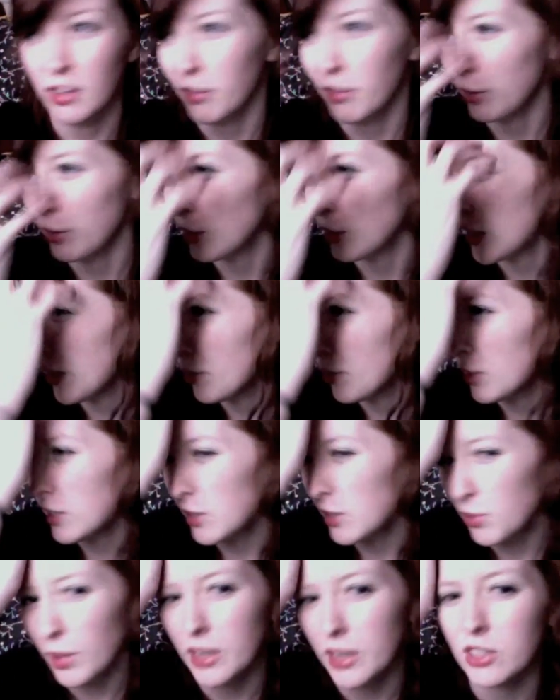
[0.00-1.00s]
and for some
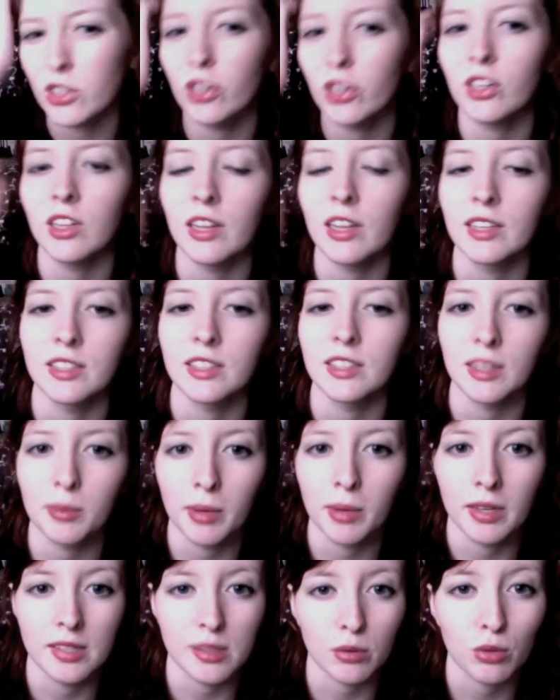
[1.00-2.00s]
reason when I started collecting
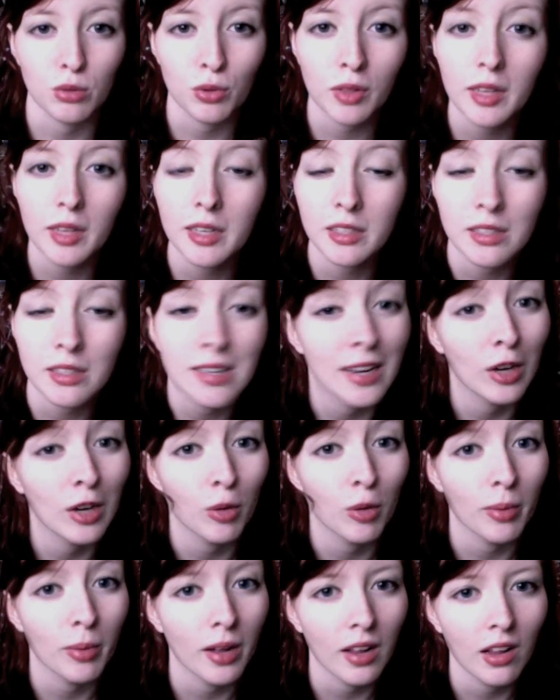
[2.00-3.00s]
pins, I was really into
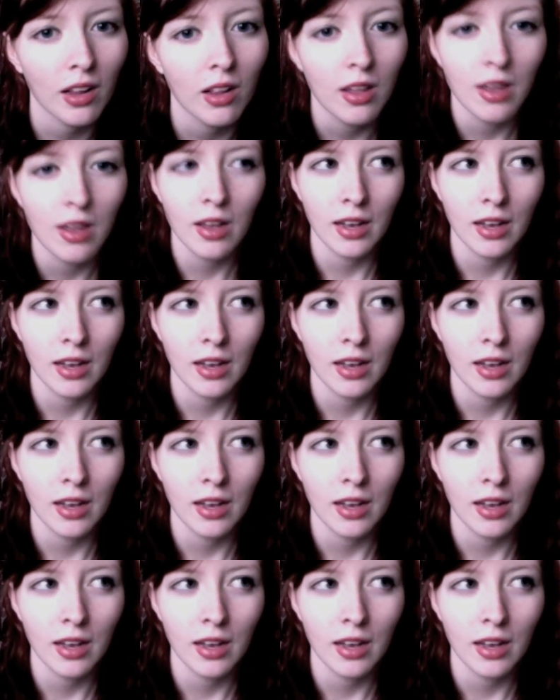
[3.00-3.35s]
Tinkerbell,